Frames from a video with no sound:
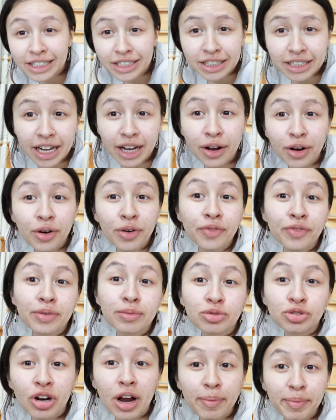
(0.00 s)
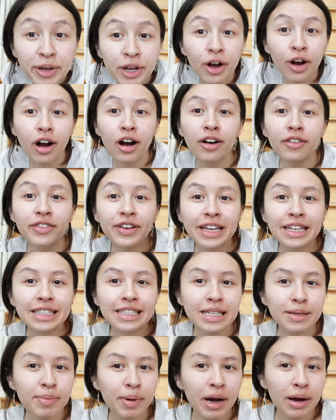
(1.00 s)
just got home from dropping off a
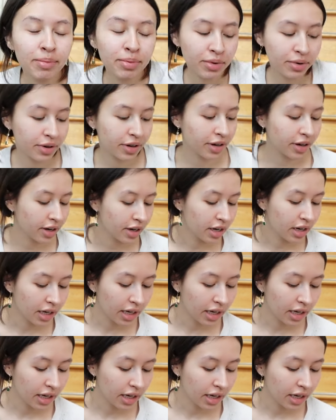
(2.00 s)
Depop order